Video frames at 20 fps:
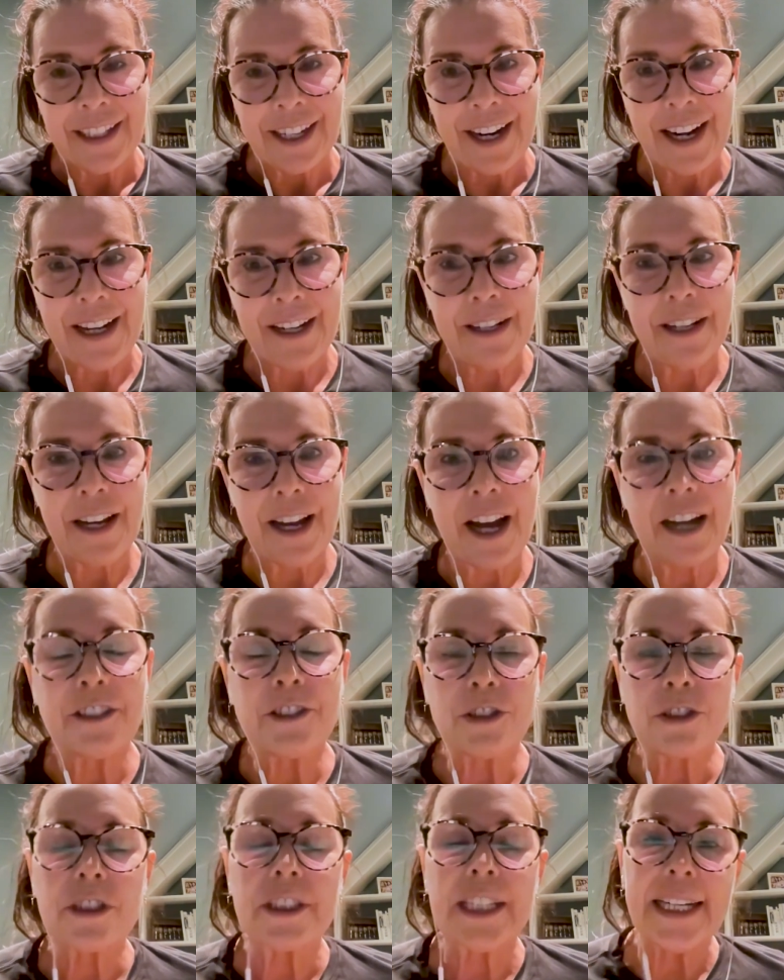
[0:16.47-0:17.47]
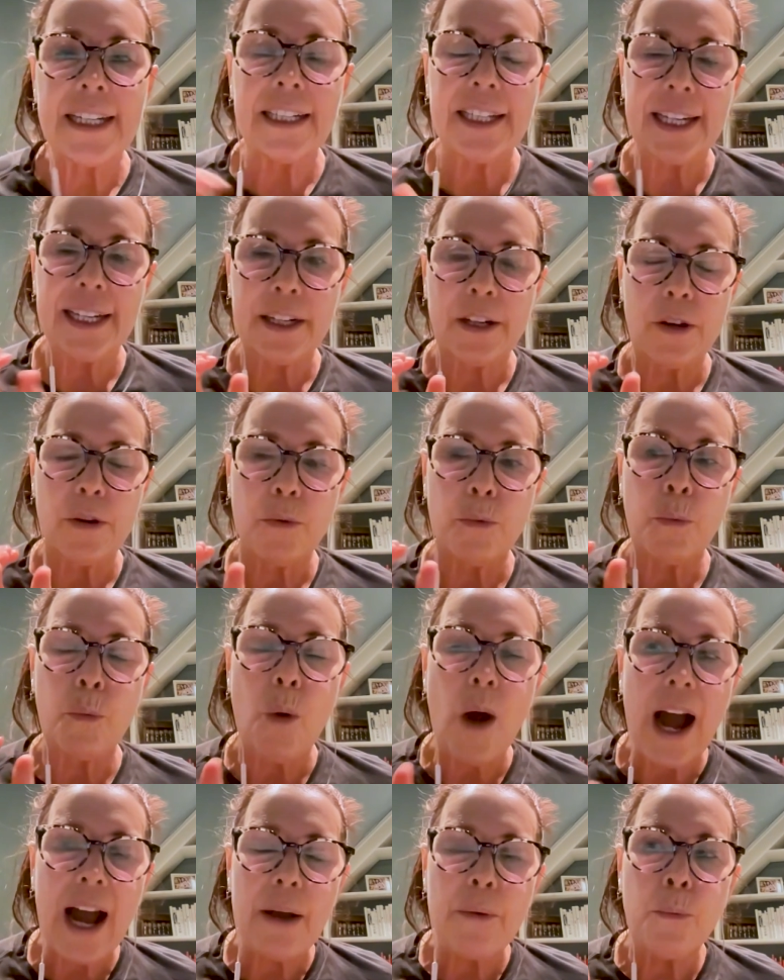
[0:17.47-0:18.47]
And understanding
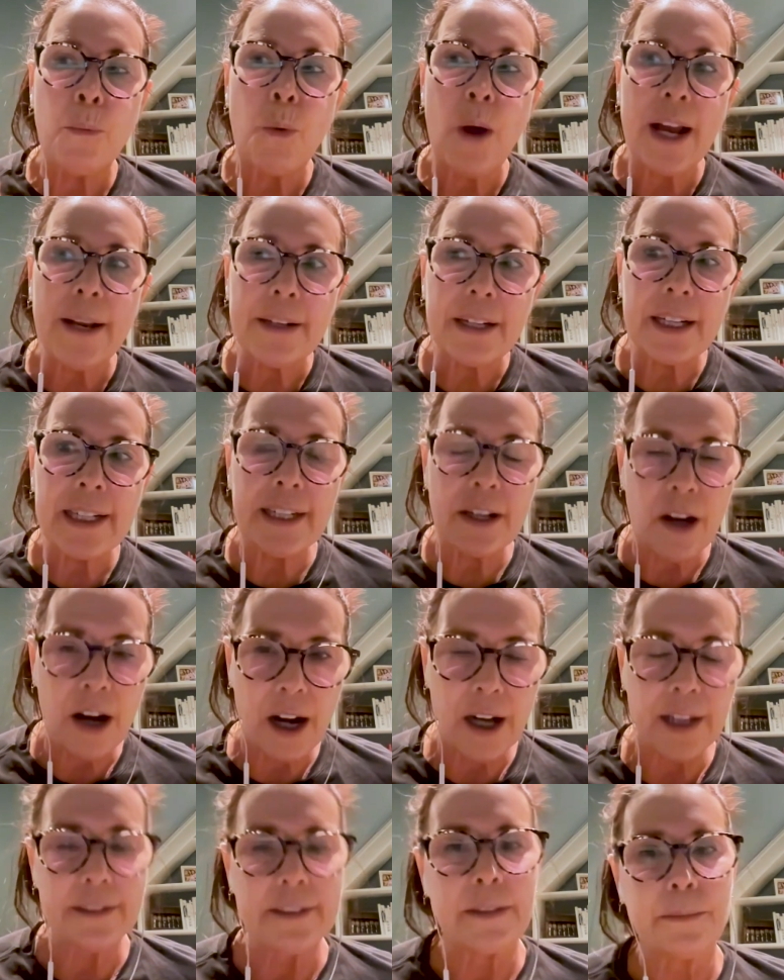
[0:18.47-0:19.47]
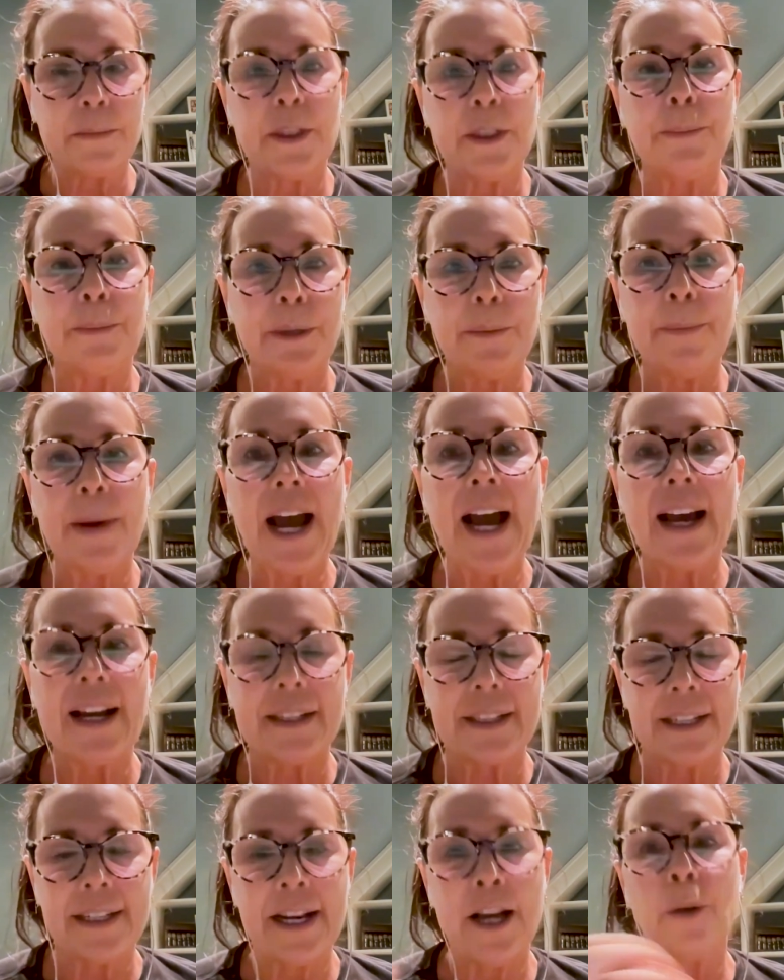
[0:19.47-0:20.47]
what what can cause them to be bad
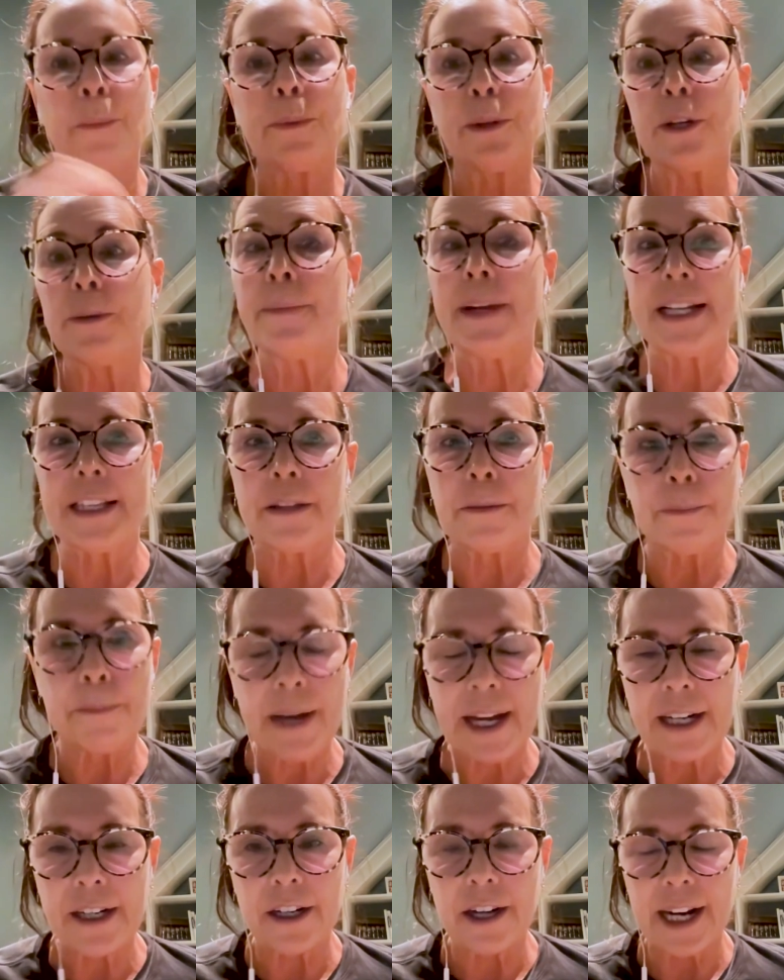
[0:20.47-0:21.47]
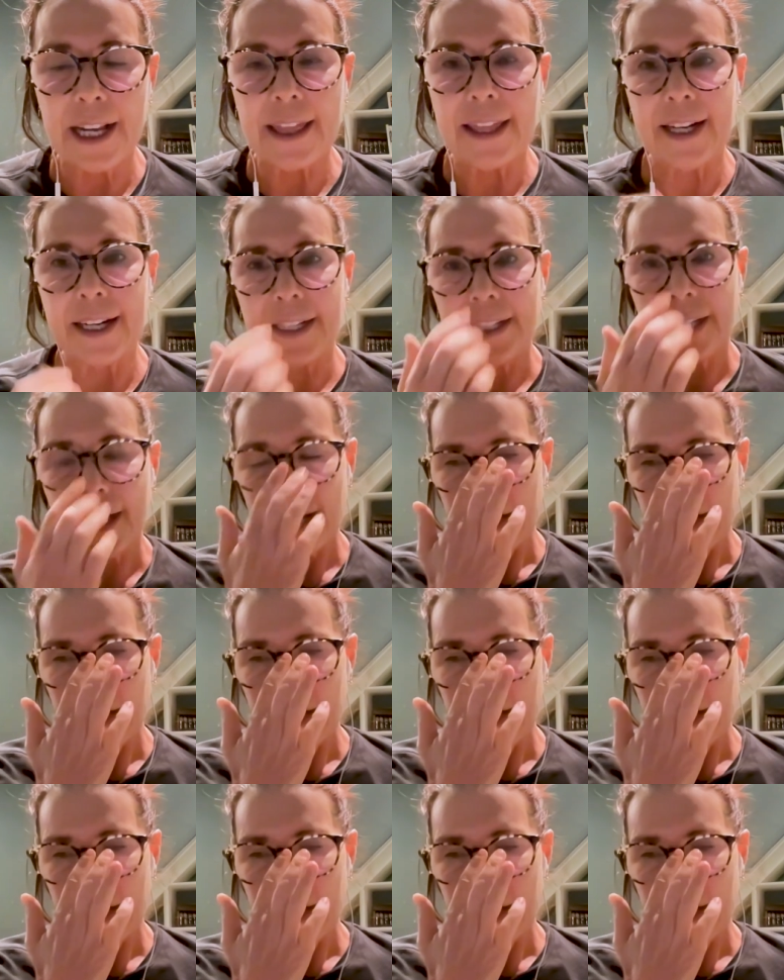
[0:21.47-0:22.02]
can help you to make them better. I think